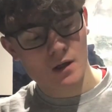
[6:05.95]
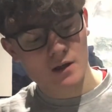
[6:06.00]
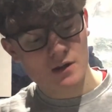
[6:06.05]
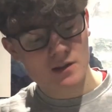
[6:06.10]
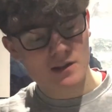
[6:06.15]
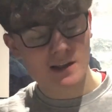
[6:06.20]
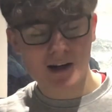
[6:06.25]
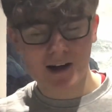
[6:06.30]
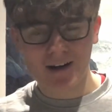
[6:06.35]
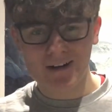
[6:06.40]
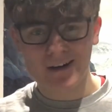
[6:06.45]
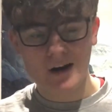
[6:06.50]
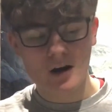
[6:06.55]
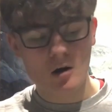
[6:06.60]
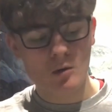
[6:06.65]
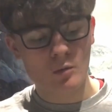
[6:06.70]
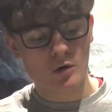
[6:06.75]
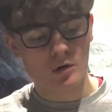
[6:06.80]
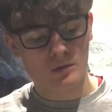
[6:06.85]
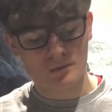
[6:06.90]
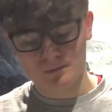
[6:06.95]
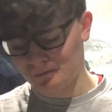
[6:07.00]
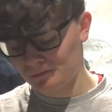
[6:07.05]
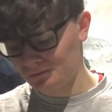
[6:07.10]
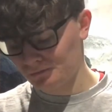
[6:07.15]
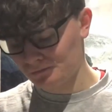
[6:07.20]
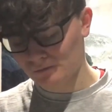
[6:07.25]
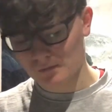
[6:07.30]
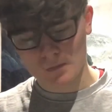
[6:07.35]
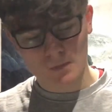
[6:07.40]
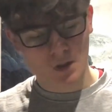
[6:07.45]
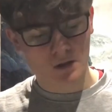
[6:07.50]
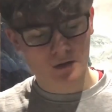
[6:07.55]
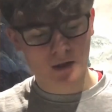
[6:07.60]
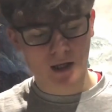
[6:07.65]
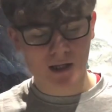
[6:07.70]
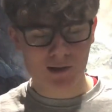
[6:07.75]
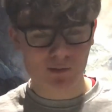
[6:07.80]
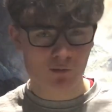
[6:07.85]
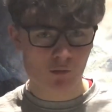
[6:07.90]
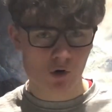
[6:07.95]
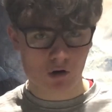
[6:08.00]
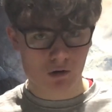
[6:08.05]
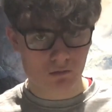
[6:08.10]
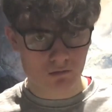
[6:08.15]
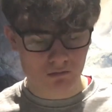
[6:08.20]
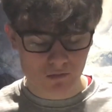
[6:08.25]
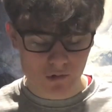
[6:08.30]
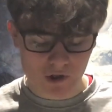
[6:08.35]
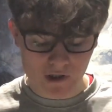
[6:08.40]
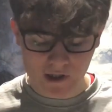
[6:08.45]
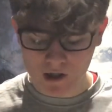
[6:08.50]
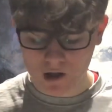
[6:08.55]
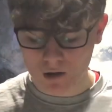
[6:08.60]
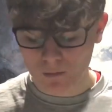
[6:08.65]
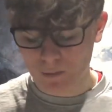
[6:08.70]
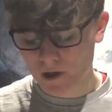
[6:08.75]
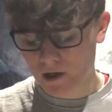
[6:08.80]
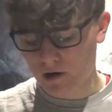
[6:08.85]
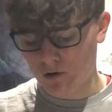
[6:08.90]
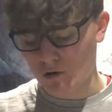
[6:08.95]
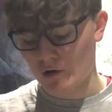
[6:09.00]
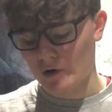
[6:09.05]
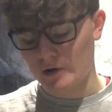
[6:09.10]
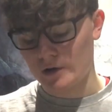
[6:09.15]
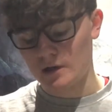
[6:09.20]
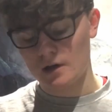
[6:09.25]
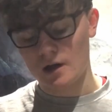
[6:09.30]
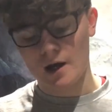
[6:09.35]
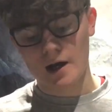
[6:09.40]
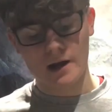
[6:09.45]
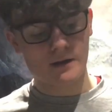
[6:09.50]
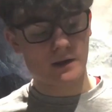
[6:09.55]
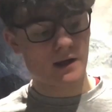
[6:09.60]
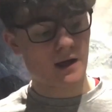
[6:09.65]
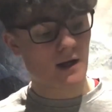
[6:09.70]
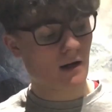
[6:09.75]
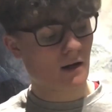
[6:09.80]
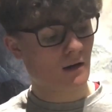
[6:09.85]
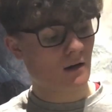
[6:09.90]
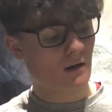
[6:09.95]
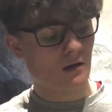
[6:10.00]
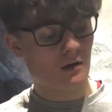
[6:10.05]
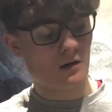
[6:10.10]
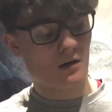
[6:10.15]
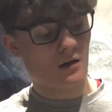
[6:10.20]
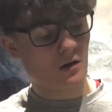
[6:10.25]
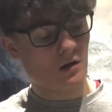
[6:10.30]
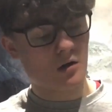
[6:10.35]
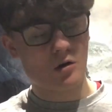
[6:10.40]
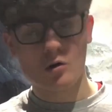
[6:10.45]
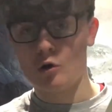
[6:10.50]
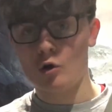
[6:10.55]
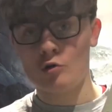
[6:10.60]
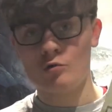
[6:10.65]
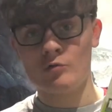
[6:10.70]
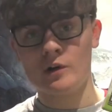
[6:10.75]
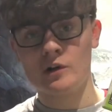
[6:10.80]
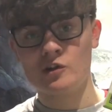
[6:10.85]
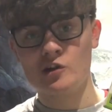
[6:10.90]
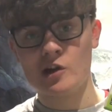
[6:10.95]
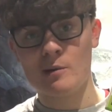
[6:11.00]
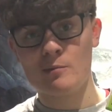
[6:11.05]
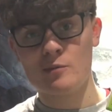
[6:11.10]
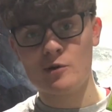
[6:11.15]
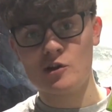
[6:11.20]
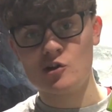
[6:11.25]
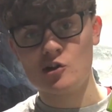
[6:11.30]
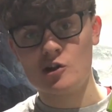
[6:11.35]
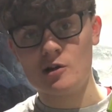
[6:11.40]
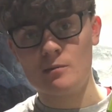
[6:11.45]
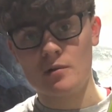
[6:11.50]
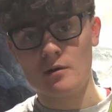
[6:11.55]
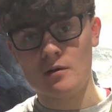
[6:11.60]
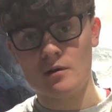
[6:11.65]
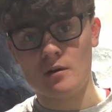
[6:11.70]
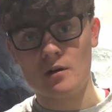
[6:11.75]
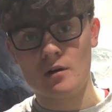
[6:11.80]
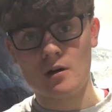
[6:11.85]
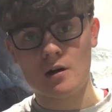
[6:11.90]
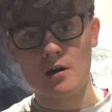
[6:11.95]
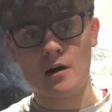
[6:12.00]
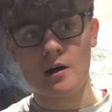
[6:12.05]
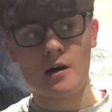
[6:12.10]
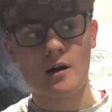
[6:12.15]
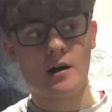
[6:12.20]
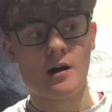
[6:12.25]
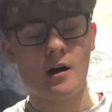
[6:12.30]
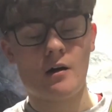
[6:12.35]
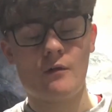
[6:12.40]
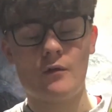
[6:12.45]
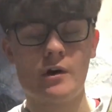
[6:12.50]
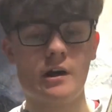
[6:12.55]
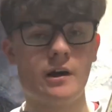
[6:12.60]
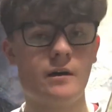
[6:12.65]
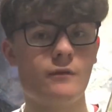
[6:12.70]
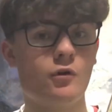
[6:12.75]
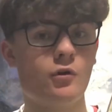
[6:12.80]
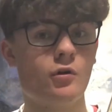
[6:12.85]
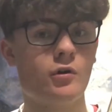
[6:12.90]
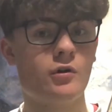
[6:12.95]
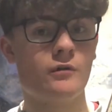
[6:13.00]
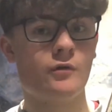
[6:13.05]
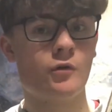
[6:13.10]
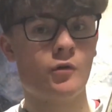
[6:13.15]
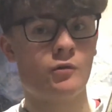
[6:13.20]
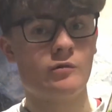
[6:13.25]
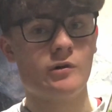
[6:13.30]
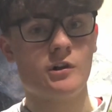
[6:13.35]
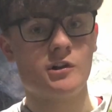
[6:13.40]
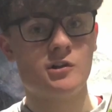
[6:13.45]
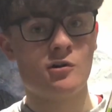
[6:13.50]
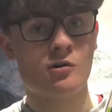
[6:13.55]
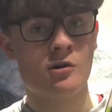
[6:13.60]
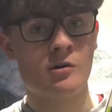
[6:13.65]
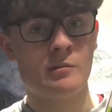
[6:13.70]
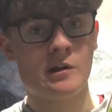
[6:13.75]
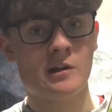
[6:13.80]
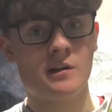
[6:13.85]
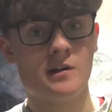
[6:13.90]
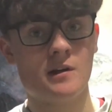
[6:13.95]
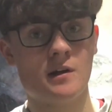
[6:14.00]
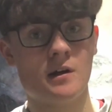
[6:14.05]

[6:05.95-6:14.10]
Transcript: Still are now, but that's more single player oriented. And then Unreal Championship. I've only ever heard of Unreal Tournament.